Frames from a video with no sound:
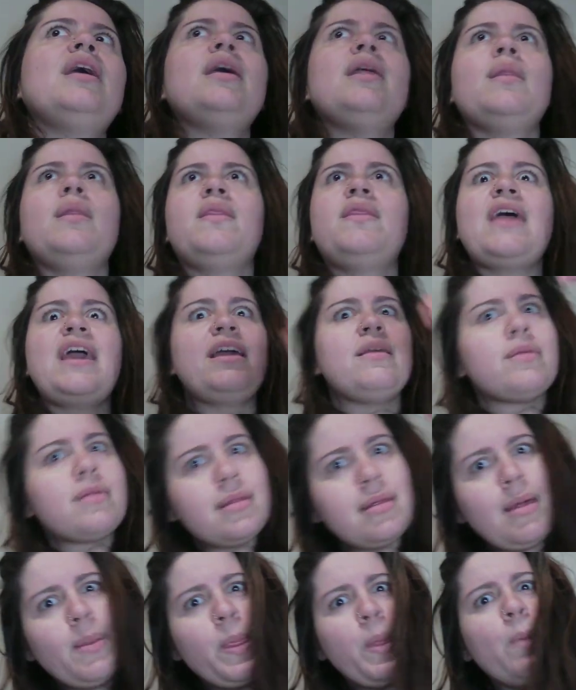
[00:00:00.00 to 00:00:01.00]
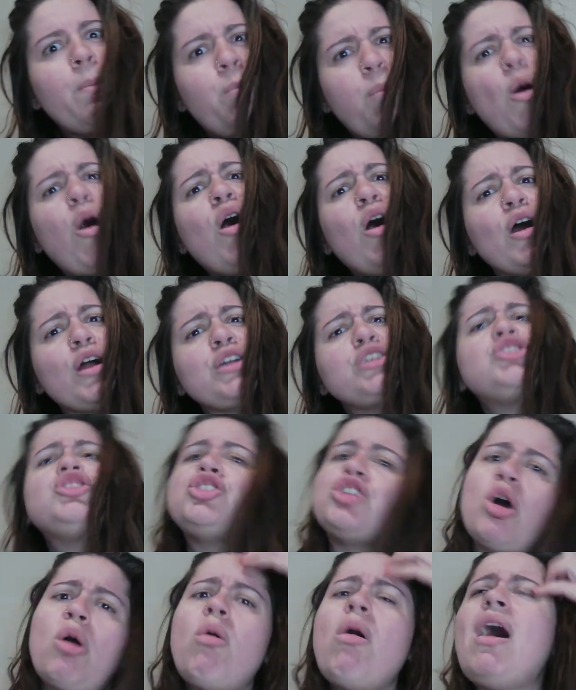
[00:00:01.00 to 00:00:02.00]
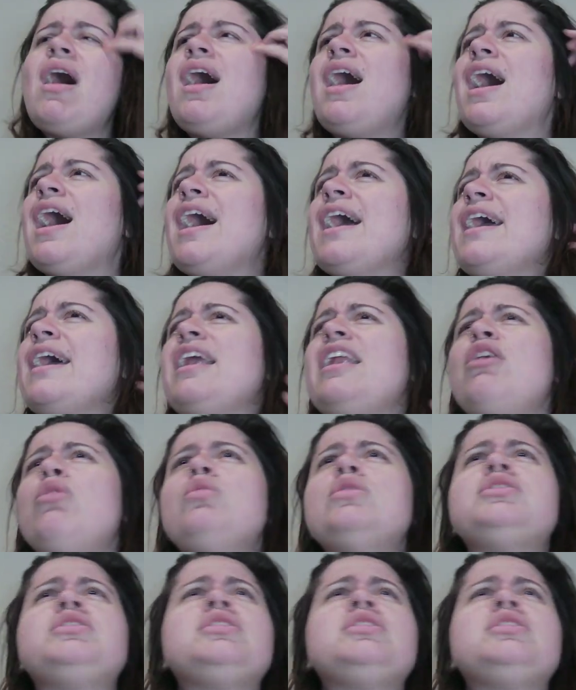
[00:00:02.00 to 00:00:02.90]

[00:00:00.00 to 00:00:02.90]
They set the bar so high, and it was